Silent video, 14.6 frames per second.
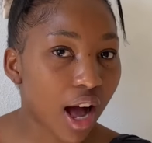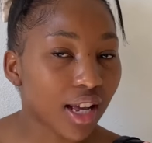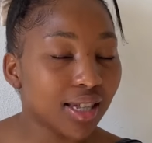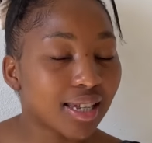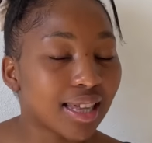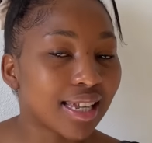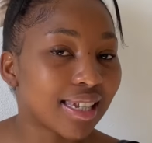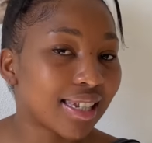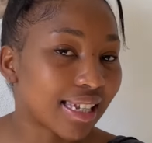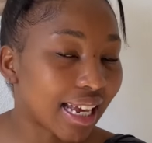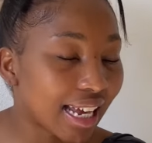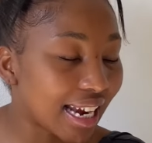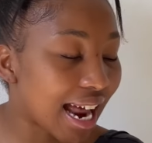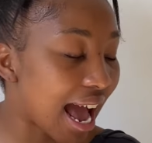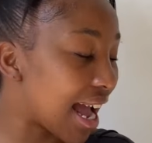on to the
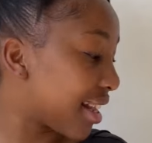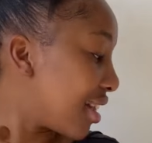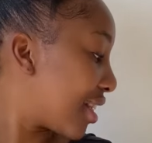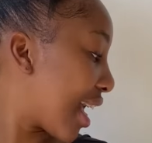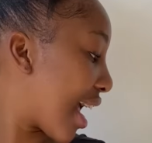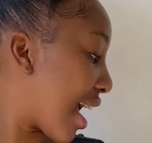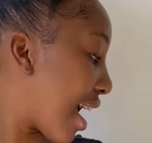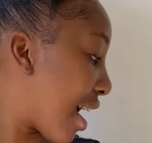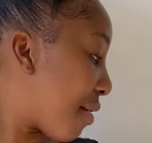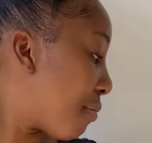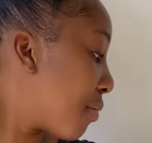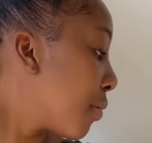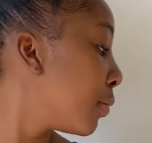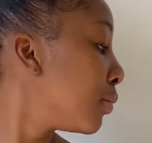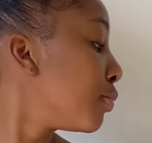second item.
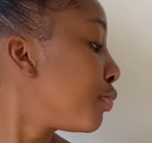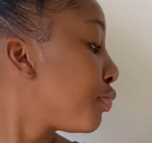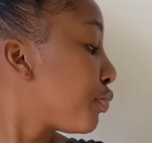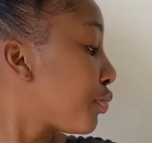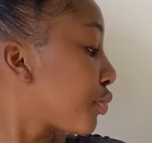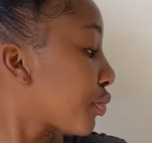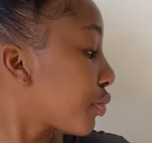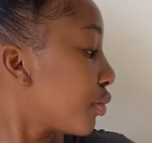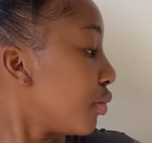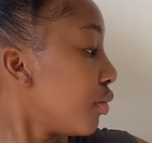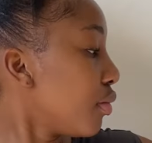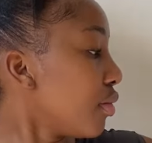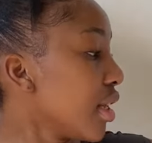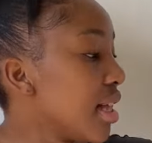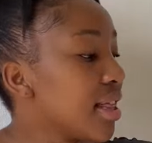
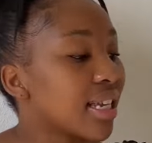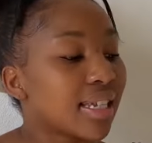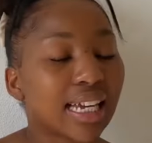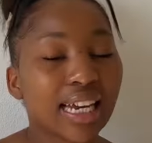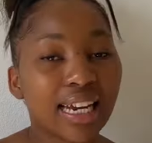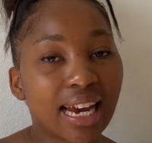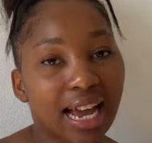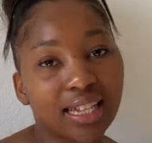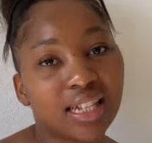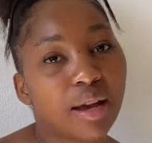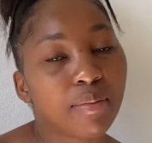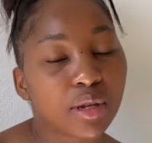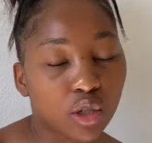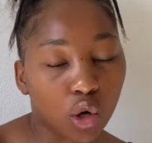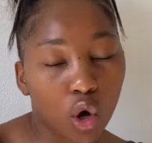The second item
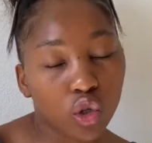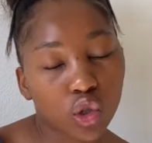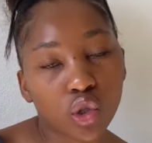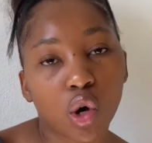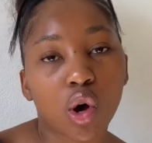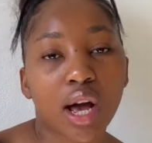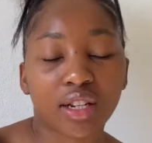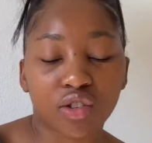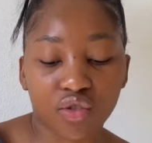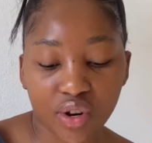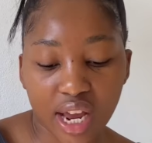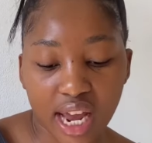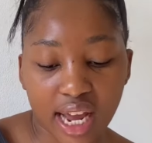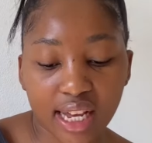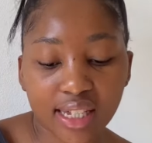is also a
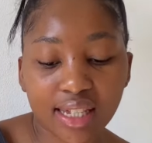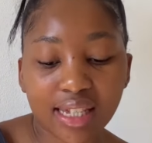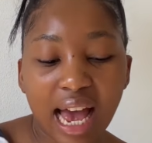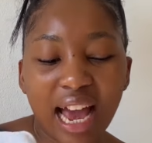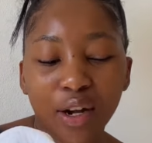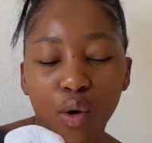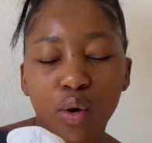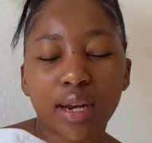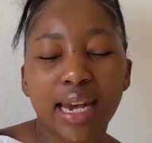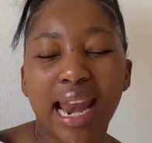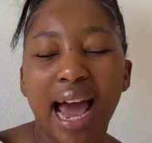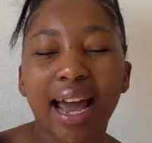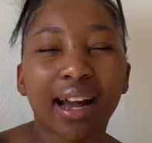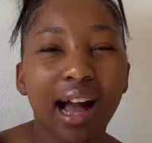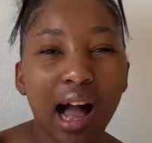dress. I don't
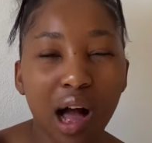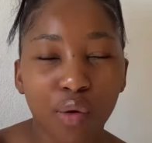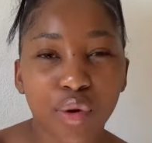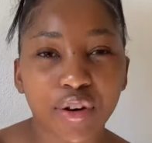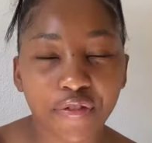like how it